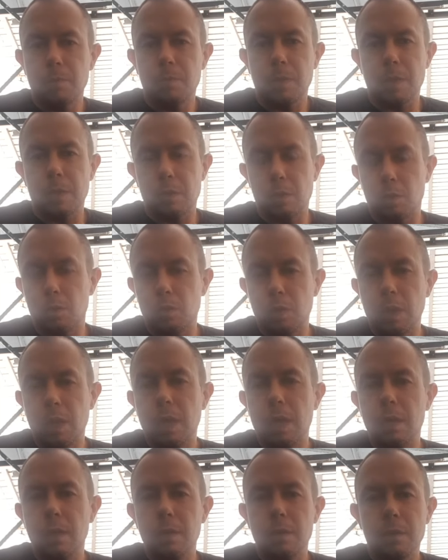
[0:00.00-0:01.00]
It's a
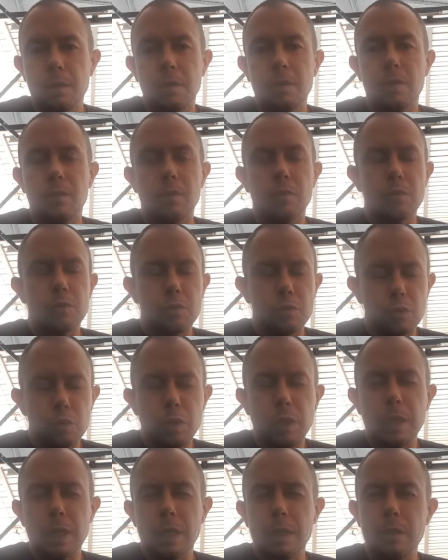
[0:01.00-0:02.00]
really,
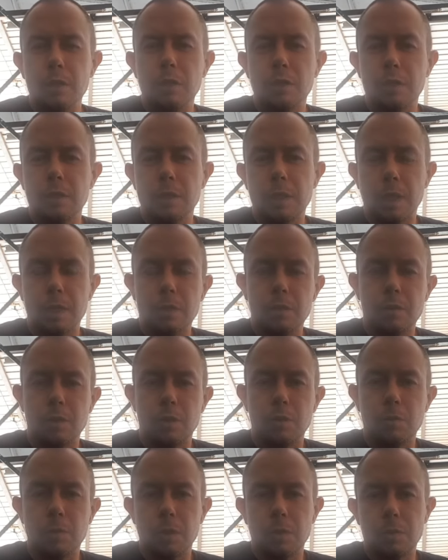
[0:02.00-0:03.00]
really good size
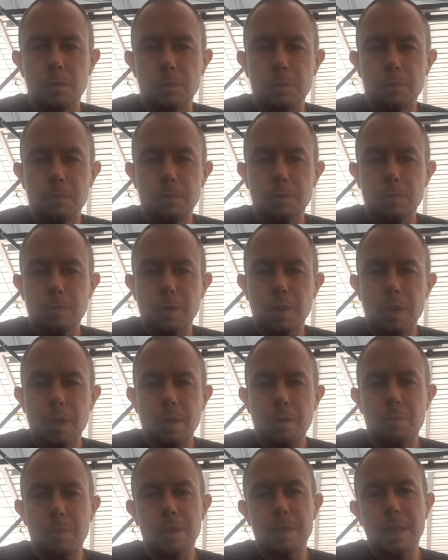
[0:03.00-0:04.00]
turbo.
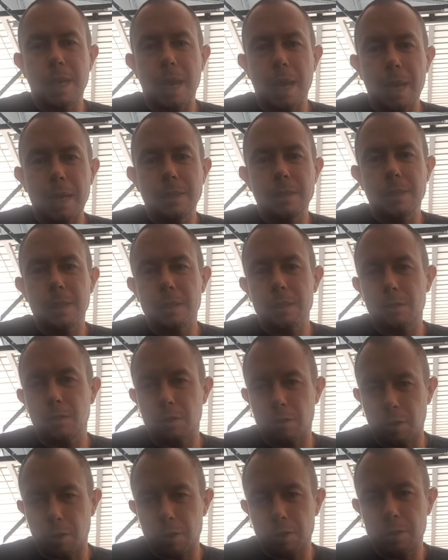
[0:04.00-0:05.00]
But the
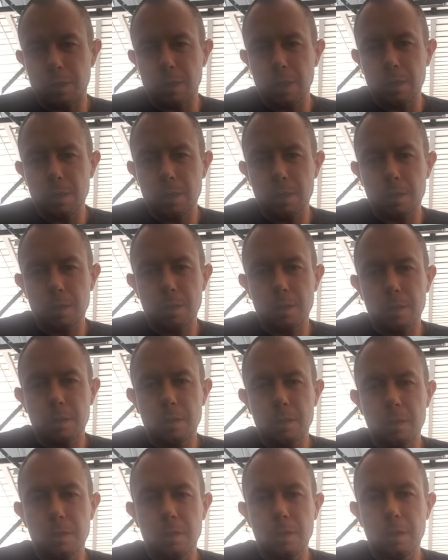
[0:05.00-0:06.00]
HX30
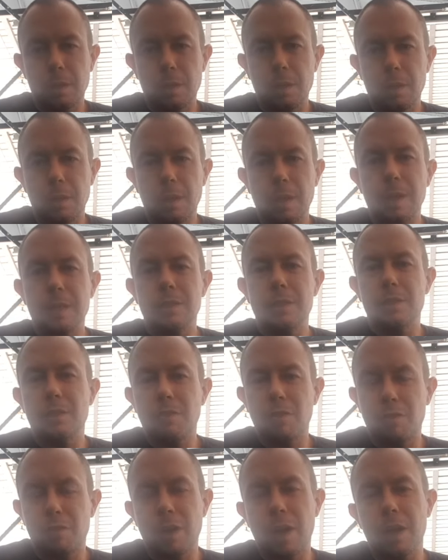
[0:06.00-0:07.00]
is
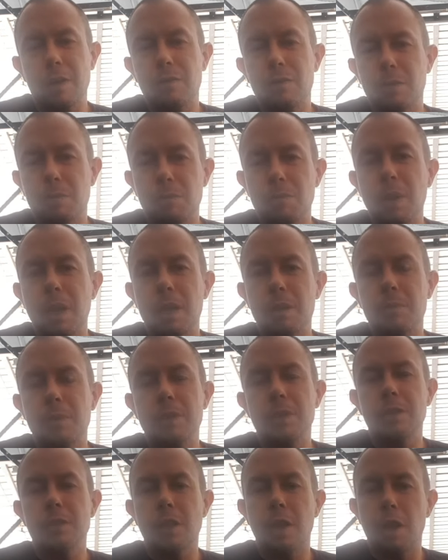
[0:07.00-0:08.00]
5
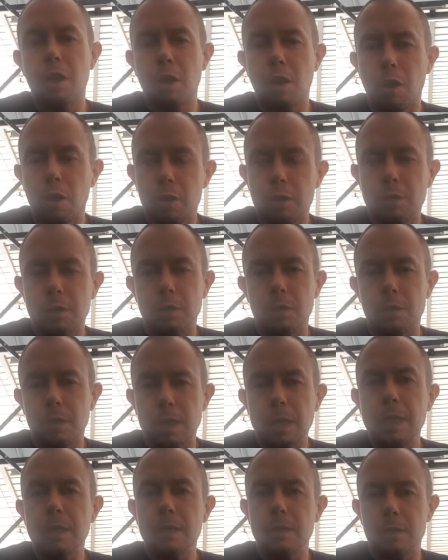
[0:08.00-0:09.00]
millimeters larger
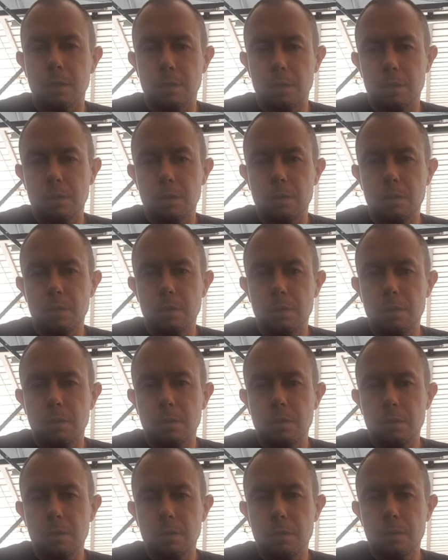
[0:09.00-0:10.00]
in
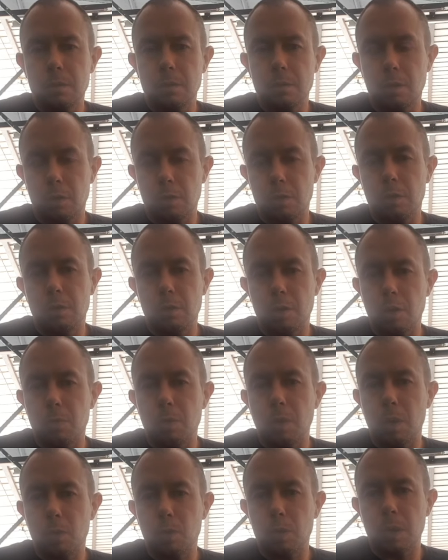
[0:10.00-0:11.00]
on the
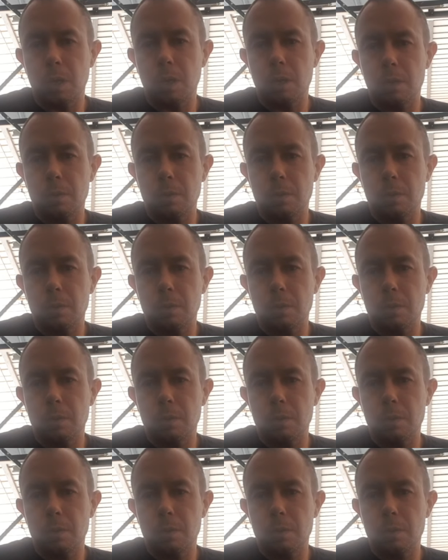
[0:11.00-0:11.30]
turbine wheel.